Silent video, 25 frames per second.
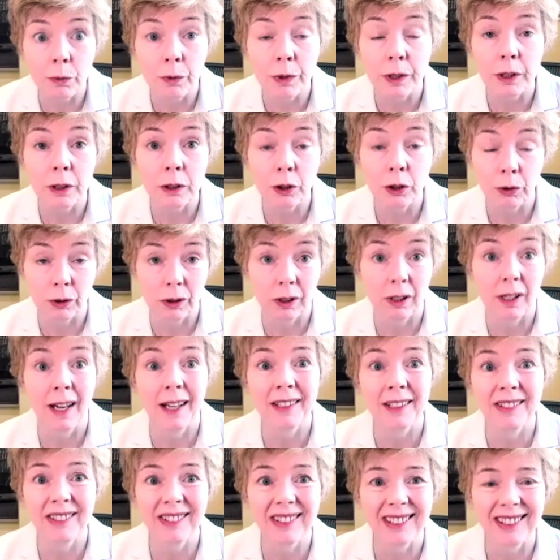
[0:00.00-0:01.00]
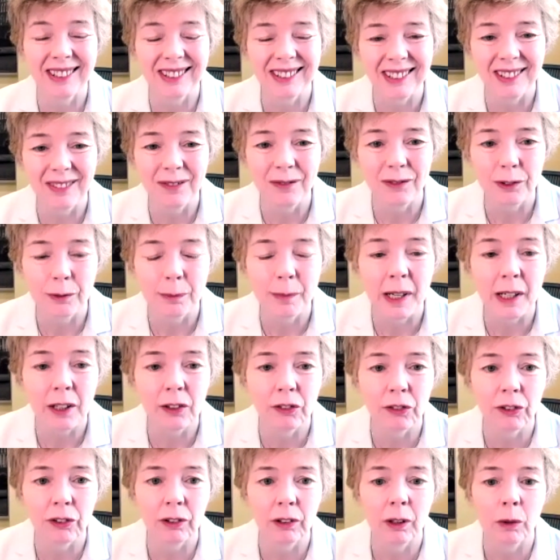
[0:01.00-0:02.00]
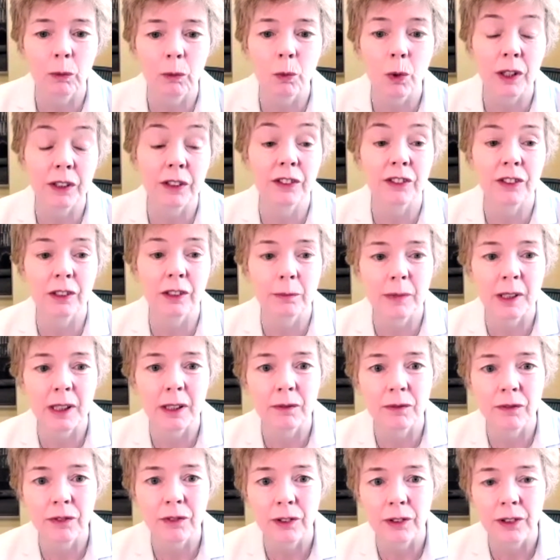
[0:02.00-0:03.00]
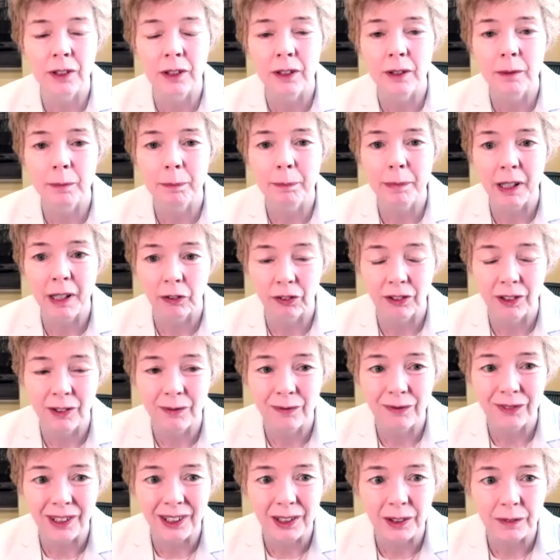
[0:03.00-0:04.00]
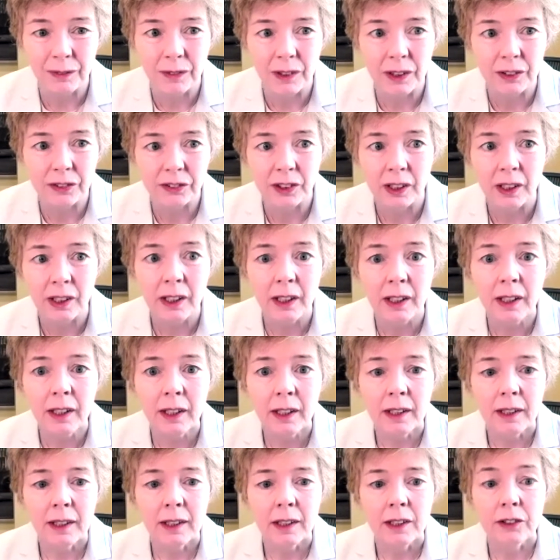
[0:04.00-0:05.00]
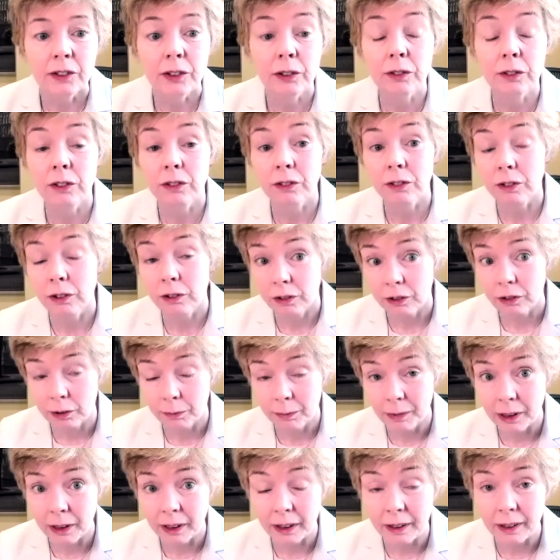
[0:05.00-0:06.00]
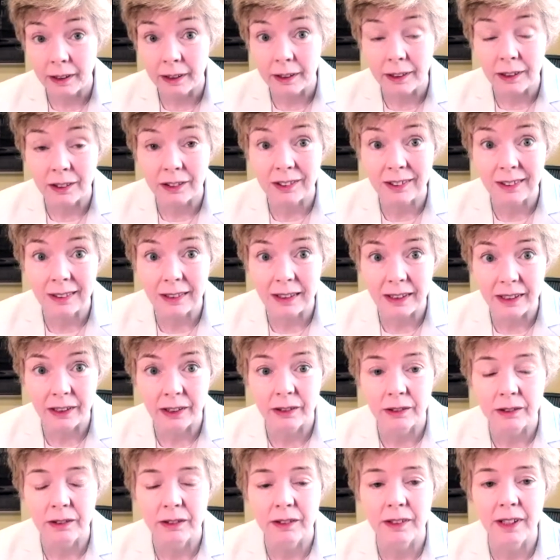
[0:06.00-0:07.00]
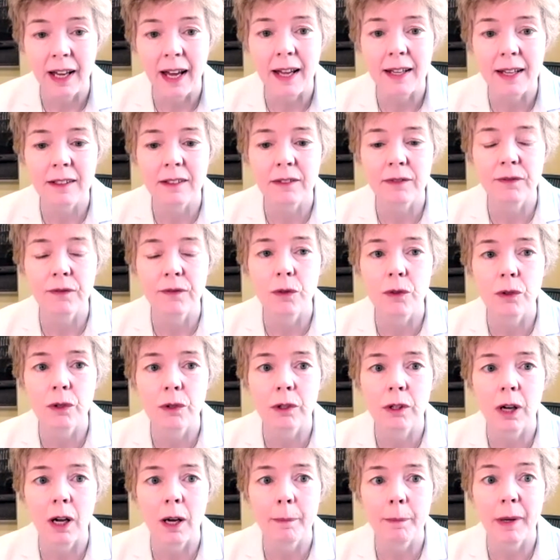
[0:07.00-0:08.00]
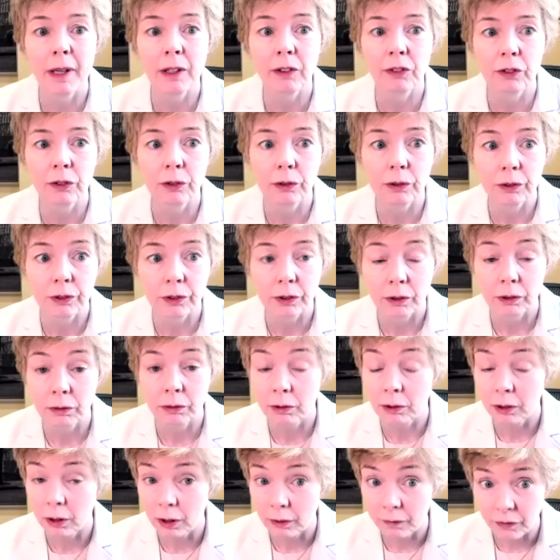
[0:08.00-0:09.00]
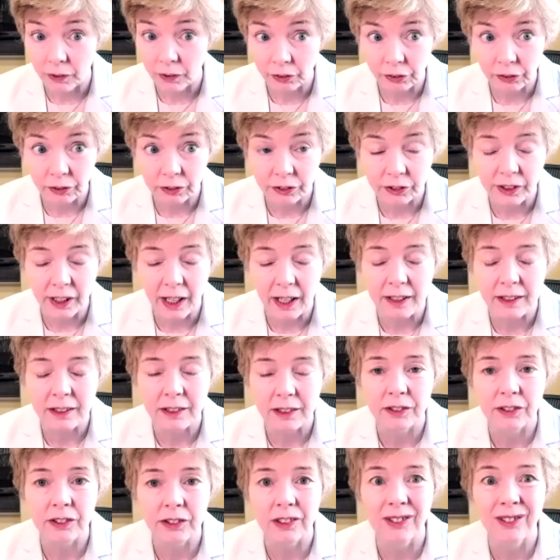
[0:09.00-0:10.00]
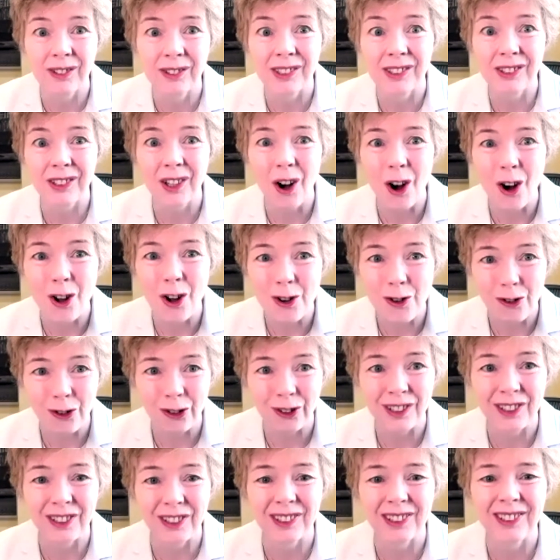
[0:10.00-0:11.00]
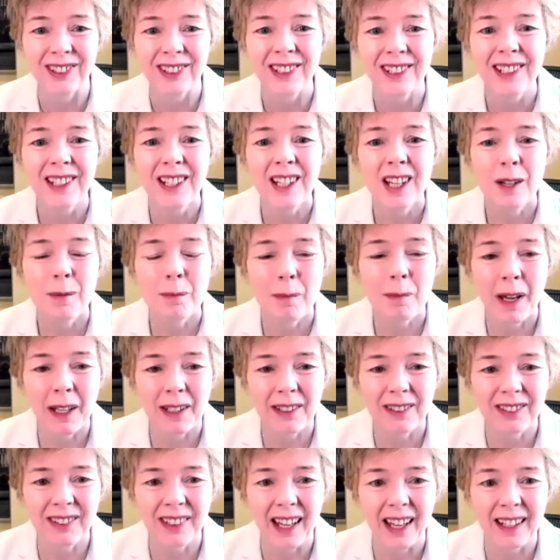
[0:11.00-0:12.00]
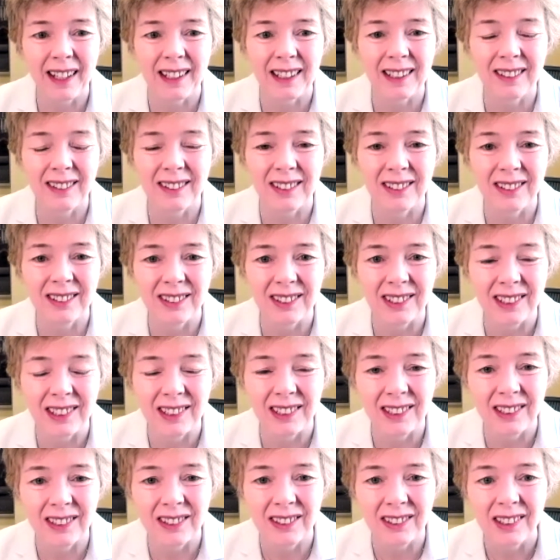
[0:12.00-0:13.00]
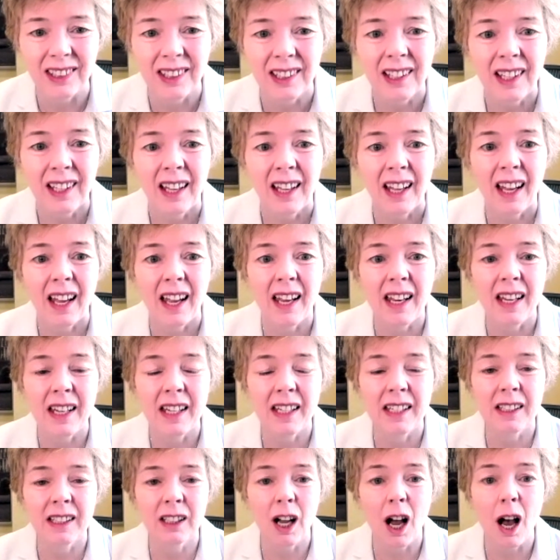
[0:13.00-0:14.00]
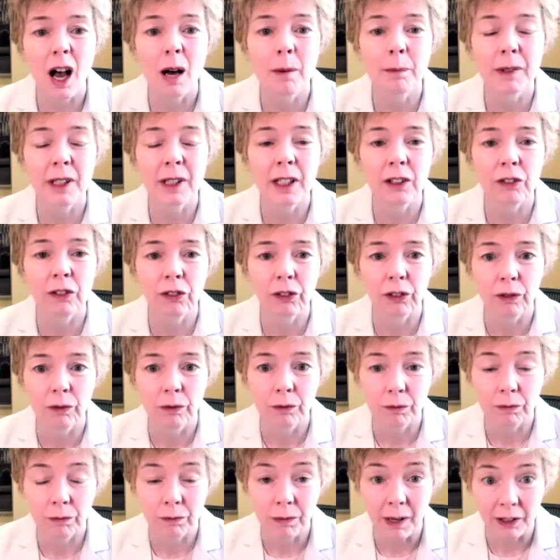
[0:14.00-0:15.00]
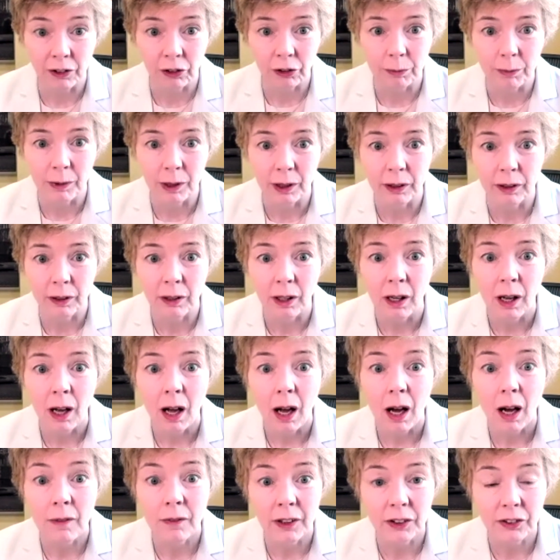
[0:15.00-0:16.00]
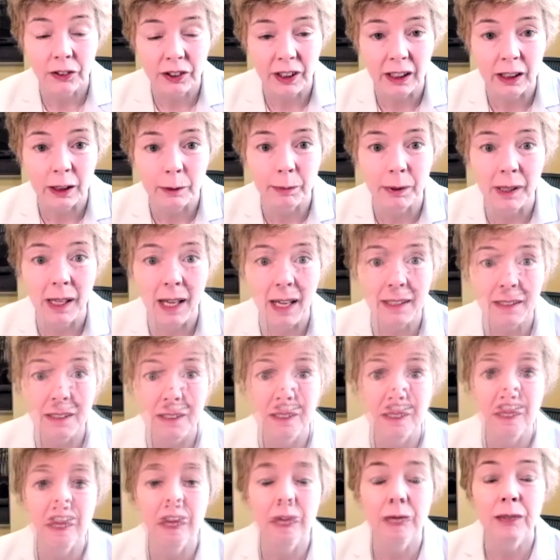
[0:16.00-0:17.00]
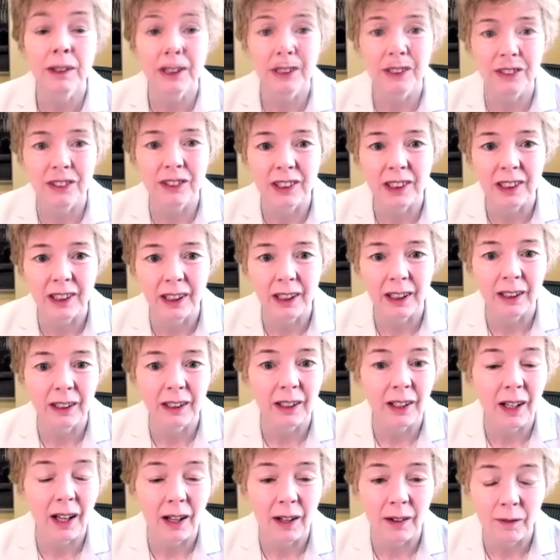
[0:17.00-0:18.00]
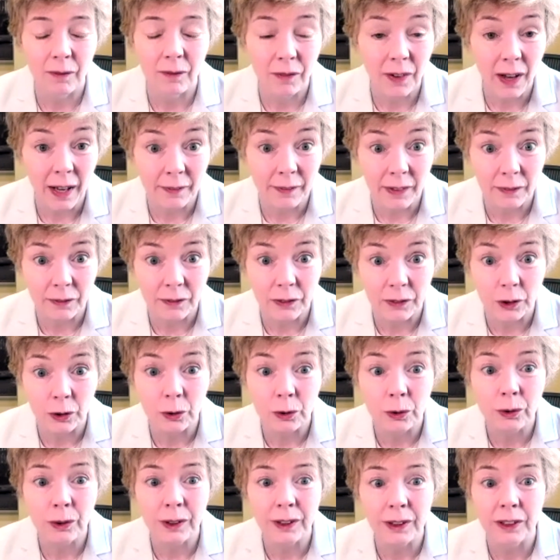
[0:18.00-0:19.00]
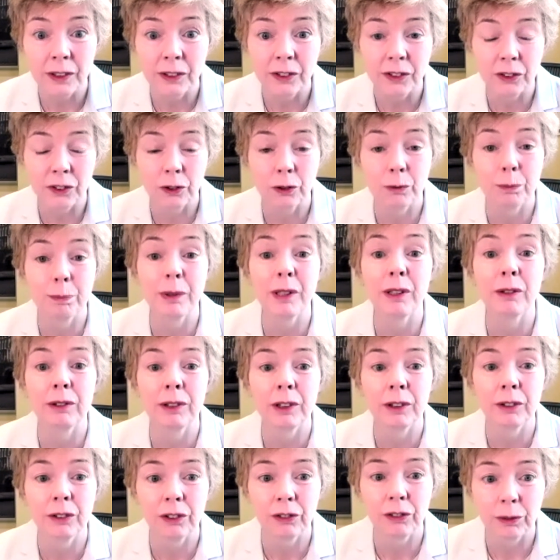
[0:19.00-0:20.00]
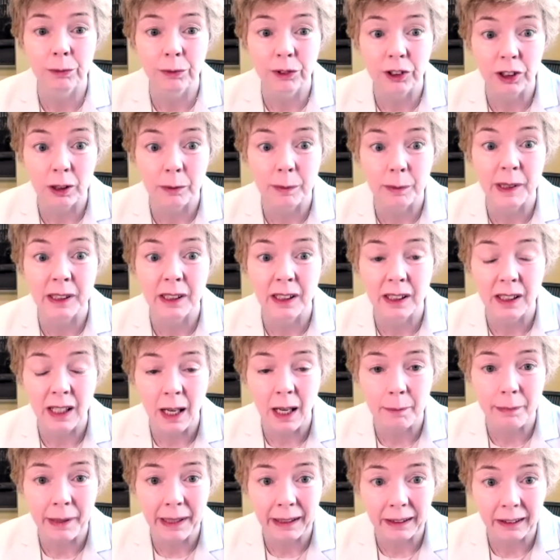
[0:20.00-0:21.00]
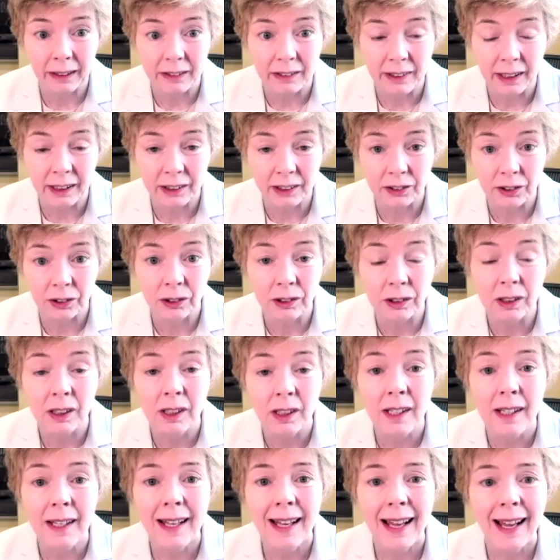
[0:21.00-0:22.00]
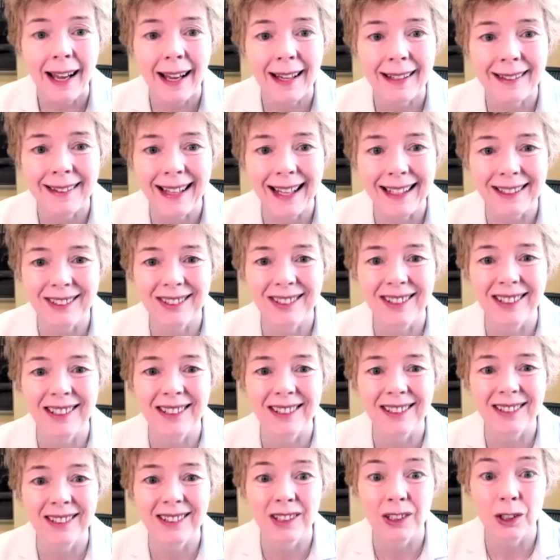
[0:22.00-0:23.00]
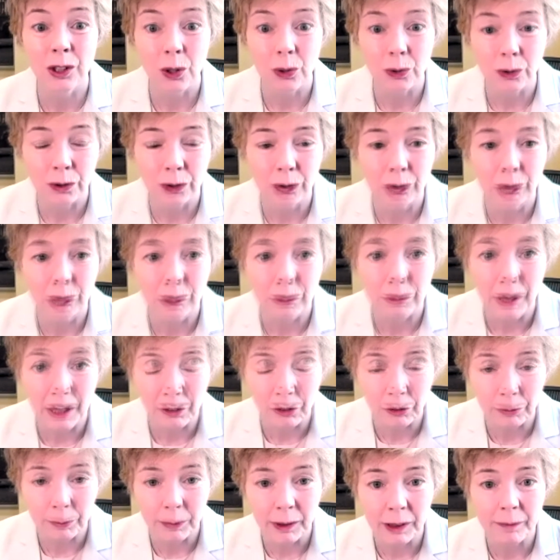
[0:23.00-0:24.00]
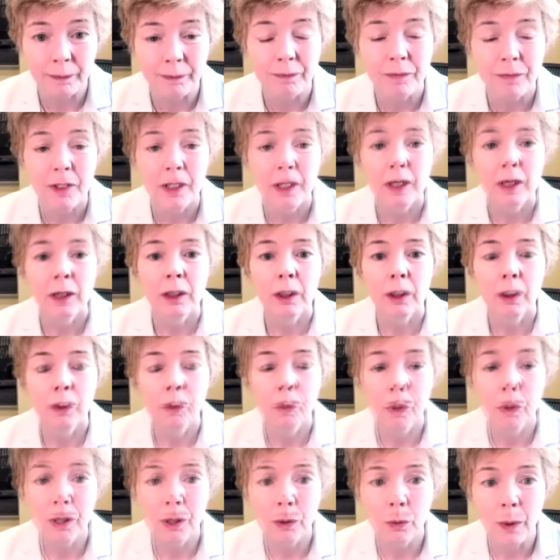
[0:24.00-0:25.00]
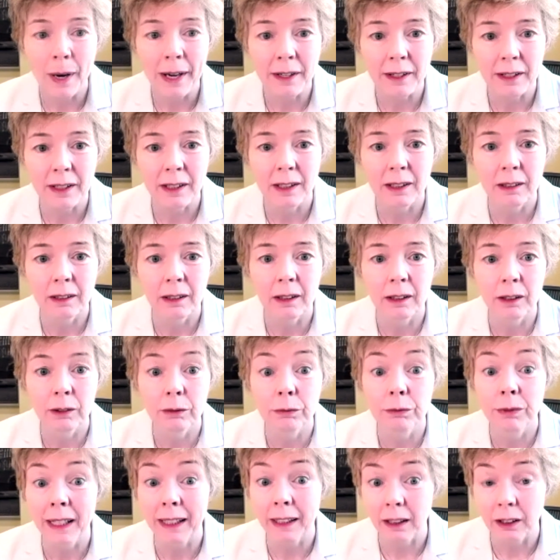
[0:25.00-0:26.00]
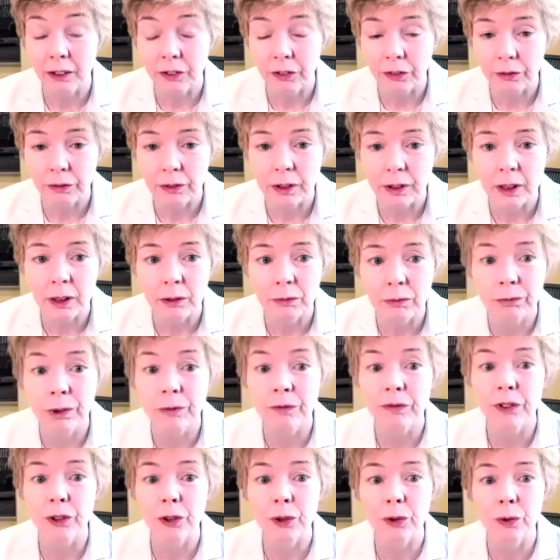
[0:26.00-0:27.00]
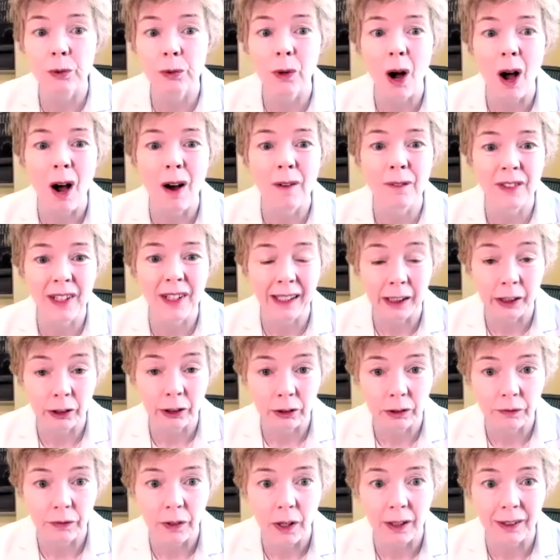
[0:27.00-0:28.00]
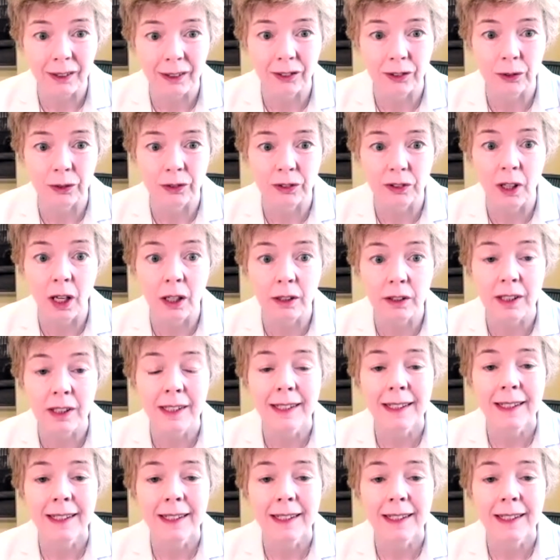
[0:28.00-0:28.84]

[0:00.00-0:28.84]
we utilize this information and what does it mean for the patient in front of us? So to, to me, I think it's clear that for a patient who has a good functional status, who is untreated metastatic disease, a combination regimen of oxaliplatin, irinotecan, uh, 5-FU is superior to gemcitabine and nab-paclitaxel, and that's the, the go-to regimen. We're awaiting regulatory review of nalirifox, so it's not